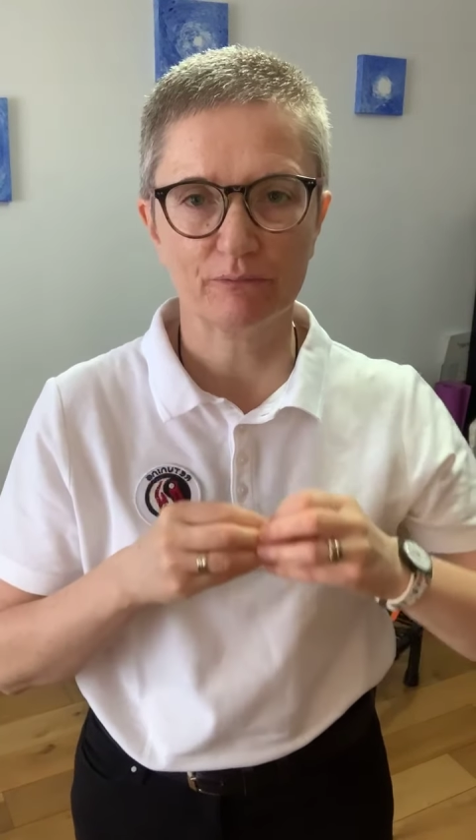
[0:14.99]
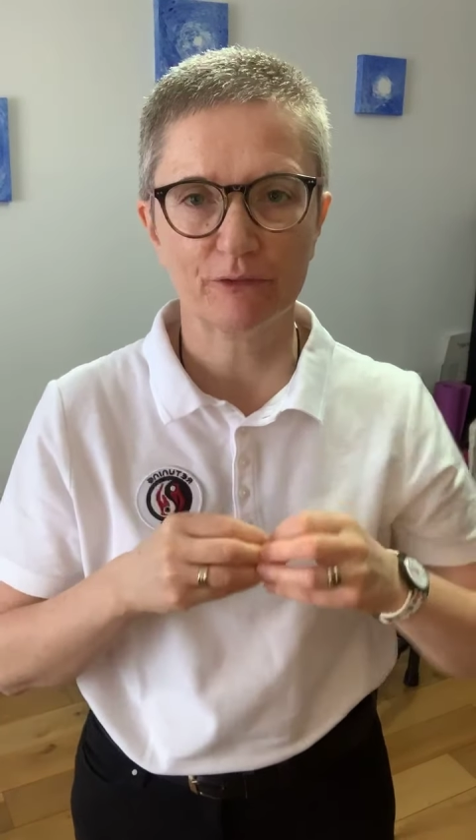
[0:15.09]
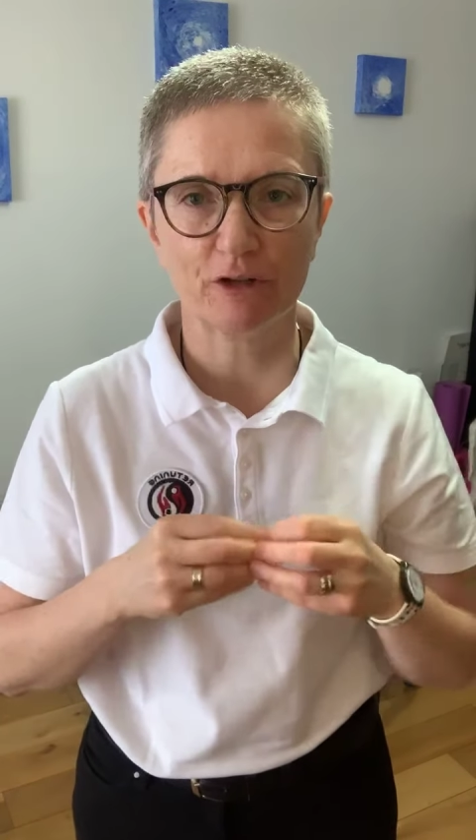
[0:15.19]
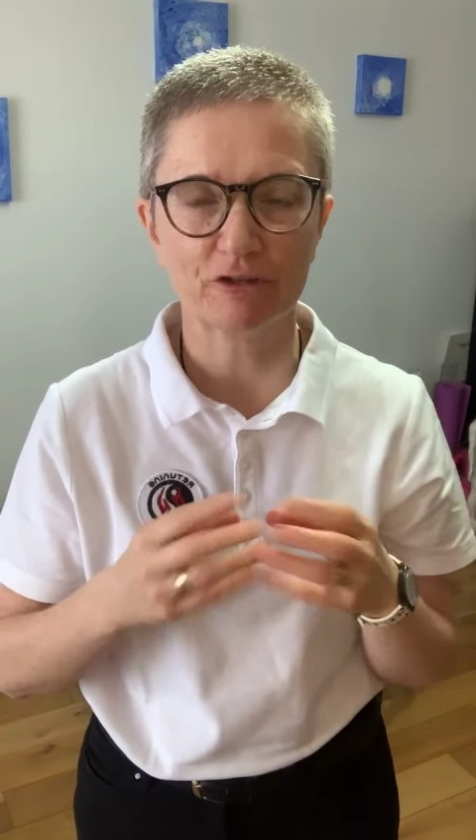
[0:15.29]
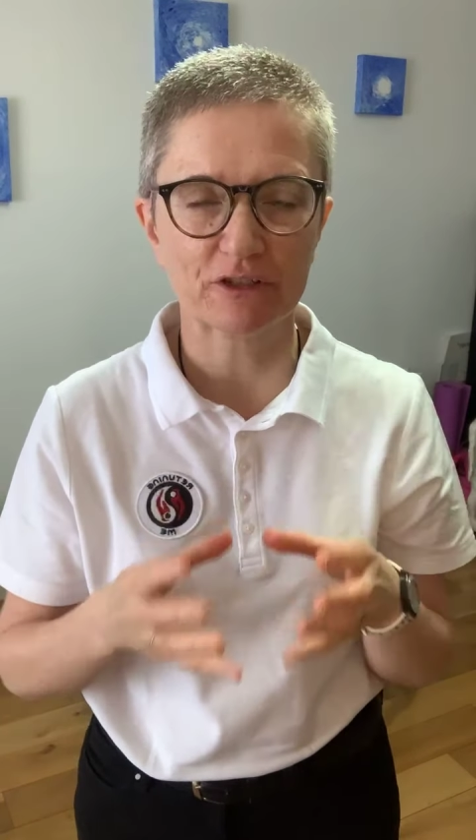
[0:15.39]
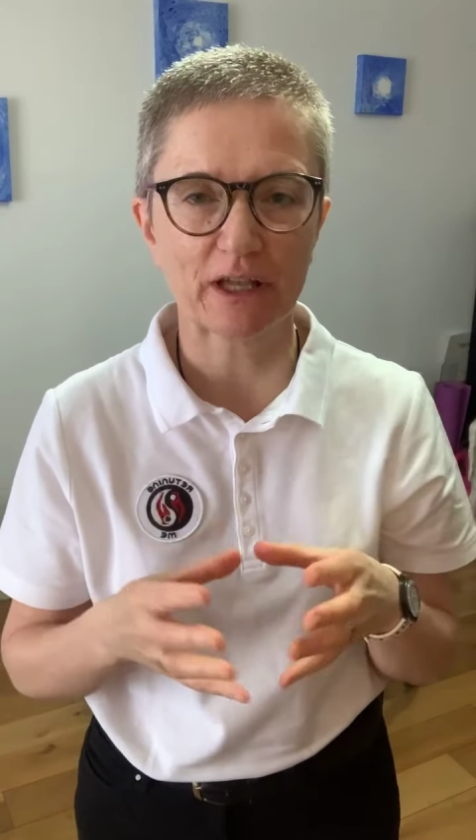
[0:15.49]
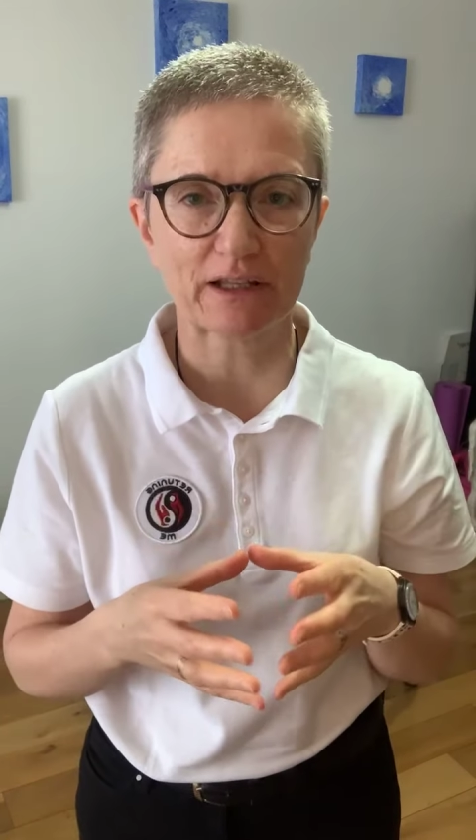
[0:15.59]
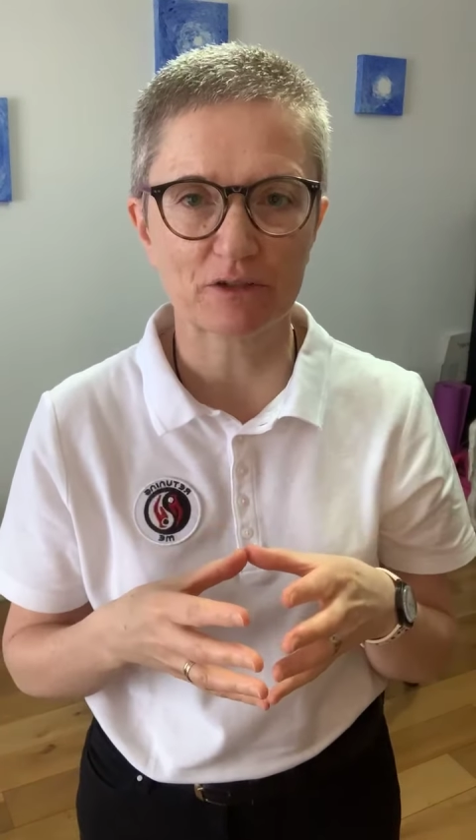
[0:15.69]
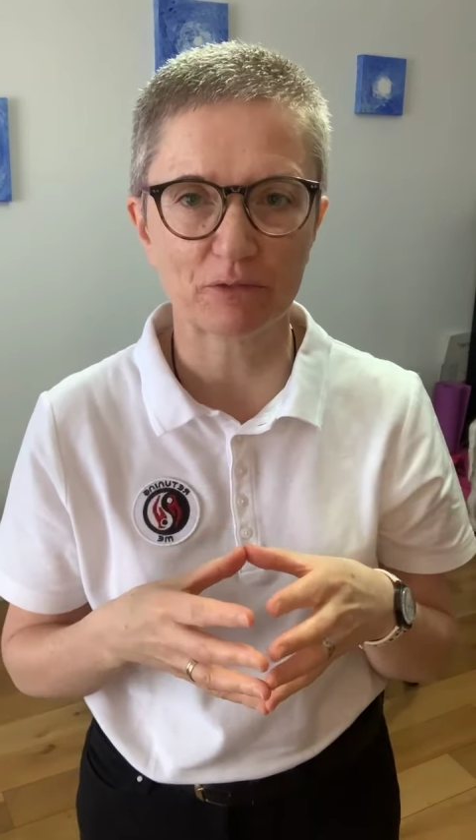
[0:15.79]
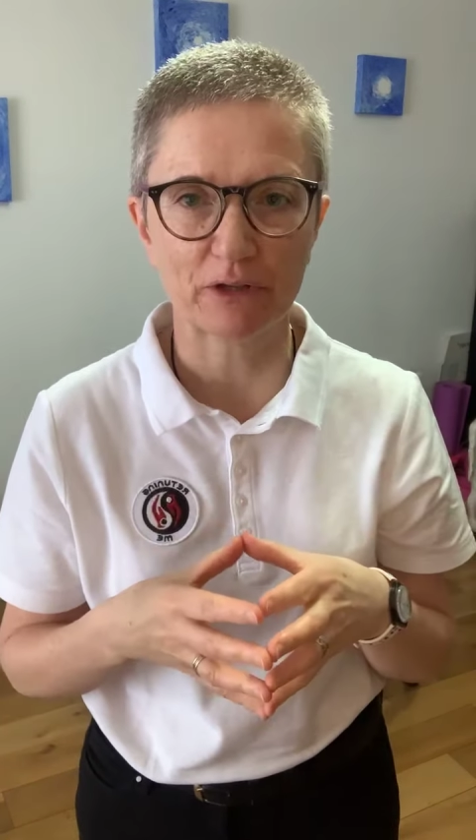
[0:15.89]
their
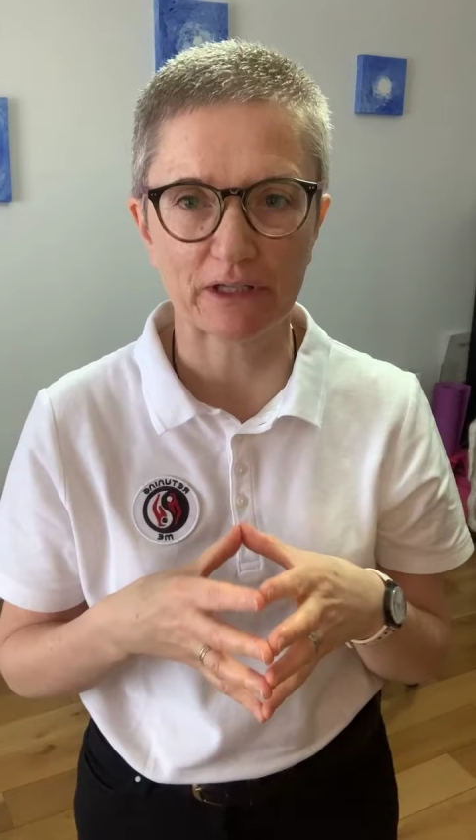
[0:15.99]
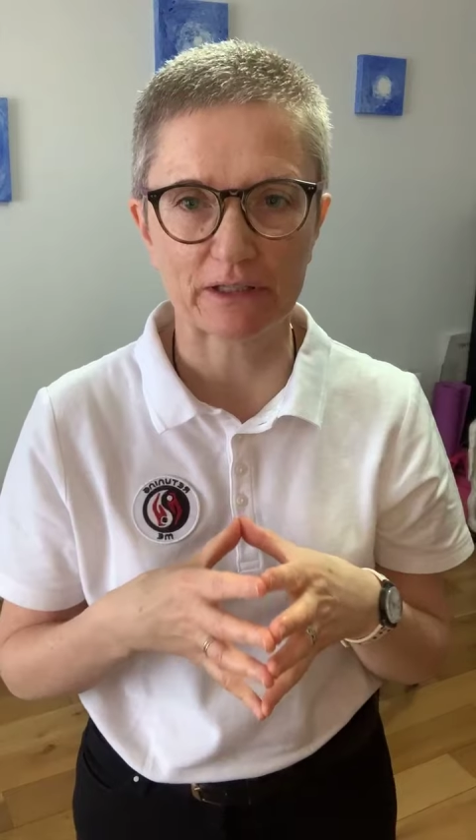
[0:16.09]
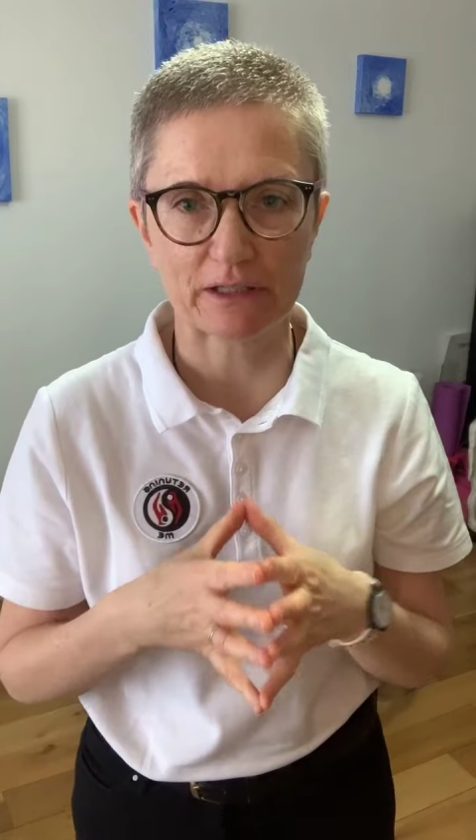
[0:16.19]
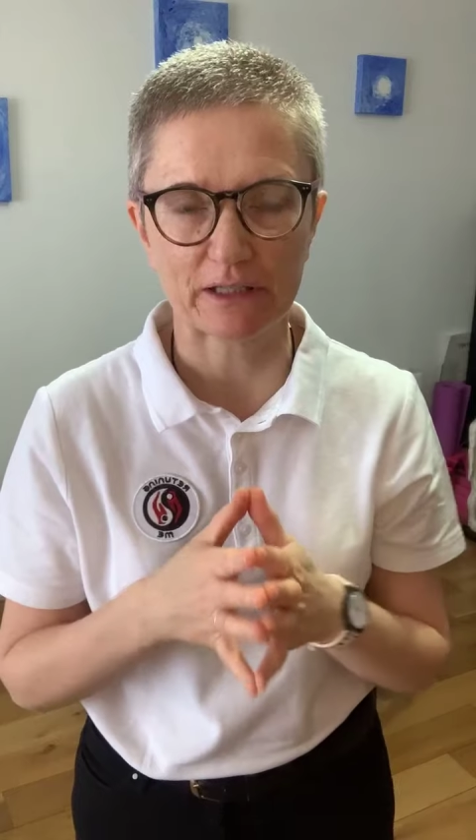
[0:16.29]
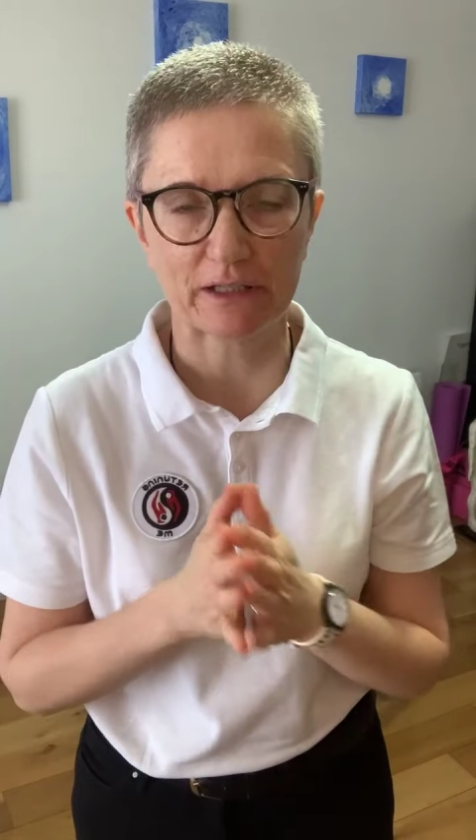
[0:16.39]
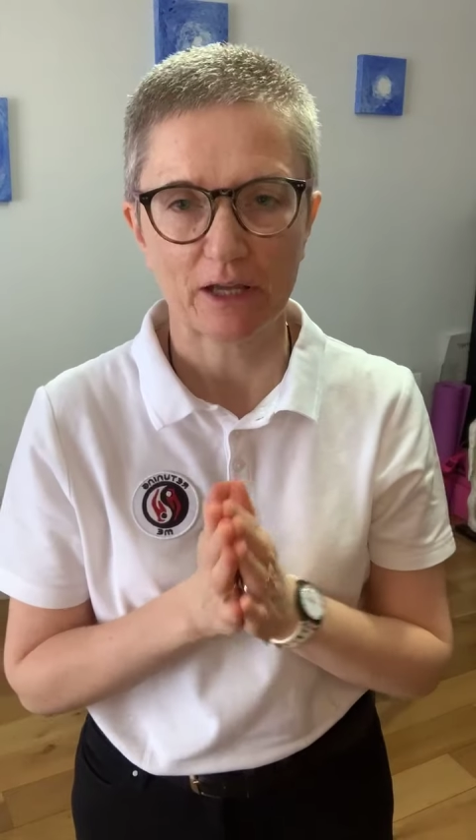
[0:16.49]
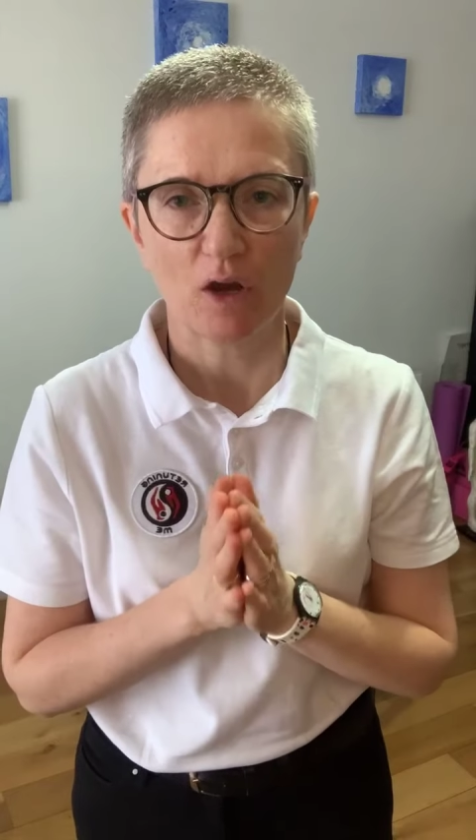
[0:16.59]
stats were this, that